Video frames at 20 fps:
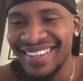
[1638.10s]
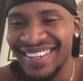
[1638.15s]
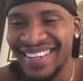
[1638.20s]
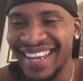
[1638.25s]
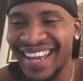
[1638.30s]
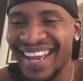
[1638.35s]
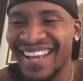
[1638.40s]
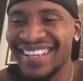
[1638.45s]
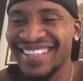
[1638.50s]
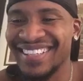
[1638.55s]

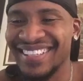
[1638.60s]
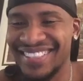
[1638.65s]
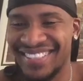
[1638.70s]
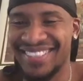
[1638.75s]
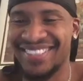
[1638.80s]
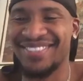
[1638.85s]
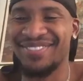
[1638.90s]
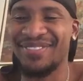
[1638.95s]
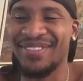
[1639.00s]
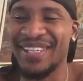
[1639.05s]

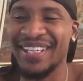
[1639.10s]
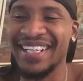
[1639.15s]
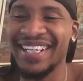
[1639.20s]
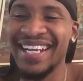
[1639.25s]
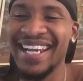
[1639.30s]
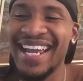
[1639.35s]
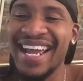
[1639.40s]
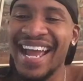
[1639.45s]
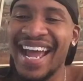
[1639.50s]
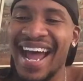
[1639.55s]
This is funny.
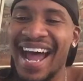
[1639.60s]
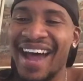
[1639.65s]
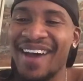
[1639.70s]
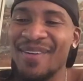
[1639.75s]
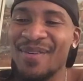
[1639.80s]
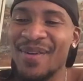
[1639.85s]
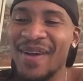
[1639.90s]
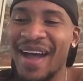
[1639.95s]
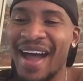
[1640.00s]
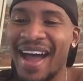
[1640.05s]

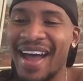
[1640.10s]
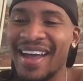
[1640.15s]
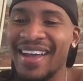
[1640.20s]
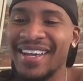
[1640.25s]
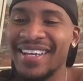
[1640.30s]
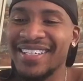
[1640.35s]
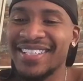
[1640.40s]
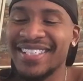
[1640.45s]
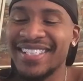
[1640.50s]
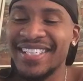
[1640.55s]

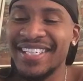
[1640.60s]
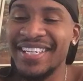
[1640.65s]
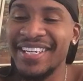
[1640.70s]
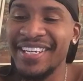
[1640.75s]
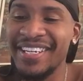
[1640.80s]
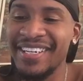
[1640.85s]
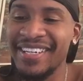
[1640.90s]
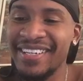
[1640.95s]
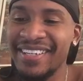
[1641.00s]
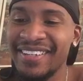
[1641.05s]
I
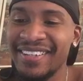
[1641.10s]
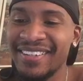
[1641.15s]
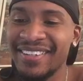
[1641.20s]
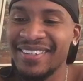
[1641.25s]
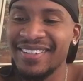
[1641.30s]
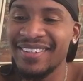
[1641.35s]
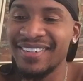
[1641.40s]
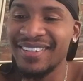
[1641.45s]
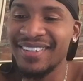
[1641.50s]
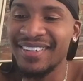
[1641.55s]
see
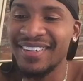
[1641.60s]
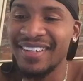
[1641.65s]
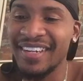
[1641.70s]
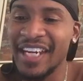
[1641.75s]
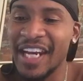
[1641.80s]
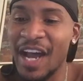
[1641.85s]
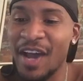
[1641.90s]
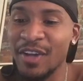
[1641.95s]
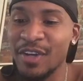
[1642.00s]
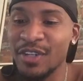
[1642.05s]

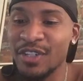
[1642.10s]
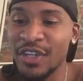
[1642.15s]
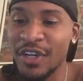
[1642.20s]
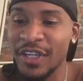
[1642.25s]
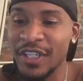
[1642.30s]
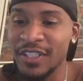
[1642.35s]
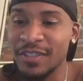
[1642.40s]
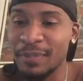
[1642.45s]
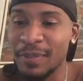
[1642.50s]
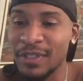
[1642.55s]
in all your
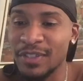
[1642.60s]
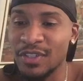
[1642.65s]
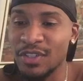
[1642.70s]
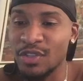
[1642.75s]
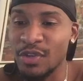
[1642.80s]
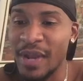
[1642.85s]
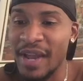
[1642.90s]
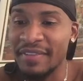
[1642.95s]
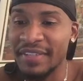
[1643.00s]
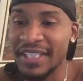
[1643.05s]
shirtless pictures
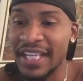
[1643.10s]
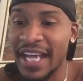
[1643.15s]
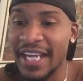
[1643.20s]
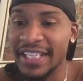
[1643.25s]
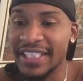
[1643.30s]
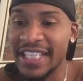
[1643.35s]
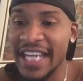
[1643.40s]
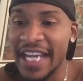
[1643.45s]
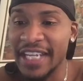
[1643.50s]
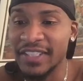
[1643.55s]
you have a lot
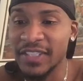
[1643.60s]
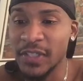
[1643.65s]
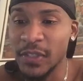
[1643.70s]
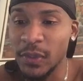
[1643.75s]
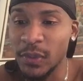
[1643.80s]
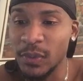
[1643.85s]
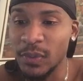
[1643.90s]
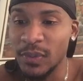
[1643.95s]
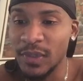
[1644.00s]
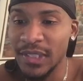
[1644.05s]
of
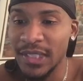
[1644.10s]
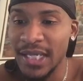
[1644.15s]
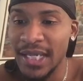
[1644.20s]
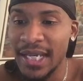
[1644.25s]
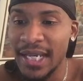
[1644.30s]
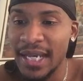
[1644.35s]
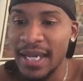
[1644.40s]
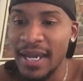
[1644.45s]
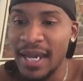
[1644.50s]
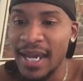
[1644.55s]
tattoos.
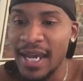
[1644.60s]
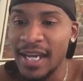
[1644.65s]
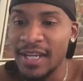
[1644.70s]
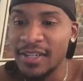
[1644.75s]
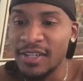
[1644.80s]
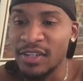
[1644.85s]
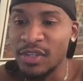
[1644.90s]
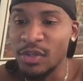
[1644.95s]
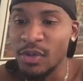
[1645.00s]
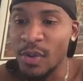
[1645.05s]

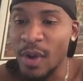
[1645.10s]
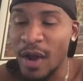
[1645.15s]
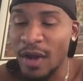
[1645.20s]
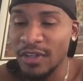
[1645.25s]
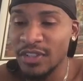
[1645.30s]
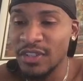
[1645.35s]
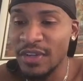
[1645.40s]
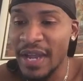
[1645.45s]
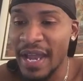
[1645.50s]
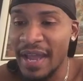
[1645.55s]
Do you
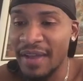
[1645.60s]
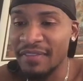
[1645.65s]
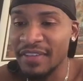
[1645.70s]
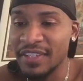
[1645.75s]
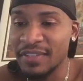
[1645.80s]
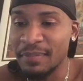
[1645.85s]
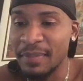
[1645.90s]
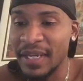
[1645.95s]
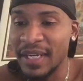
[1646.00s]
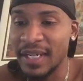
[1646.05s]
also have
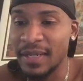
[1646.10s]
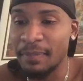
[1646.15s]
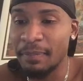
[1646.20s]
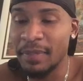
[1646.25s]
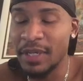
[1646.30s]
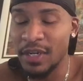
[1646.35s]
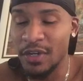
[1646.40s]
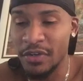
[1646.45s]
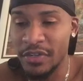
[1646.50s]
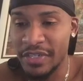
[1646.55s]
as many
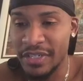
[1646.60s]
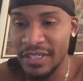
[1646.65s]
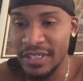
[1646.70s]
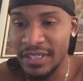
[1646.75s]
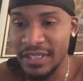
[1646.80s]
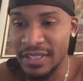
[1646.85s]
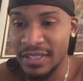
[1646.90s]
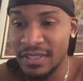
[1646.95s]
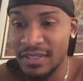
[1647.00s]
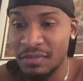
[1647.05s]

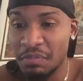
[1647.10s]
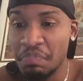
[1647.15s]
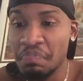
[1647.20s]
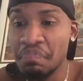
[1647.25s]
piercings?